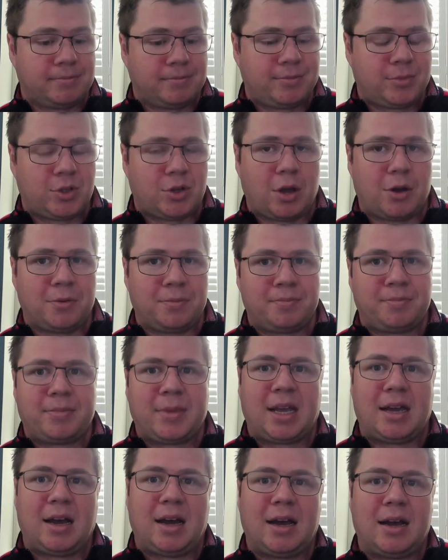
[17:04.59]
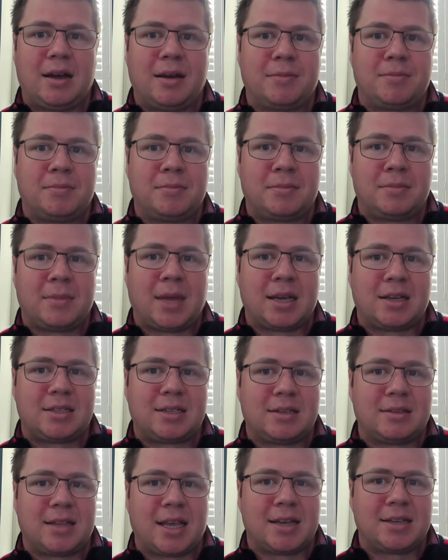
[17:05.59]
So uh, thanks,
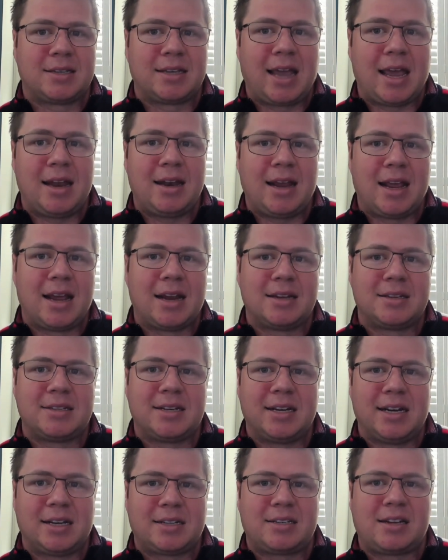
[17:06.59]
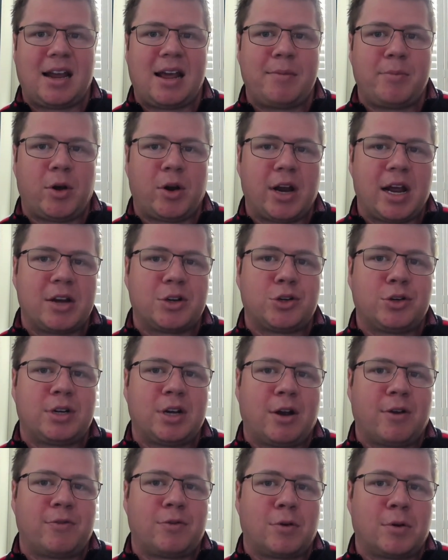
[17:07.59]
thanks again, and see you next time on Azure
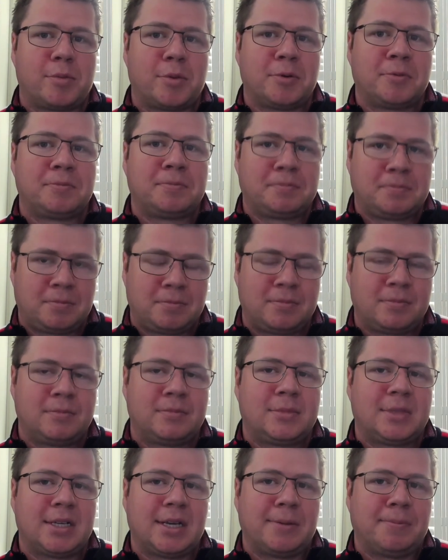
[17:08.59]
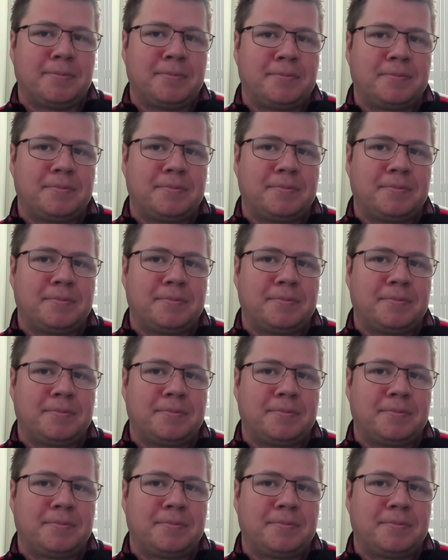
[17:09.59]
Terraformer. See you.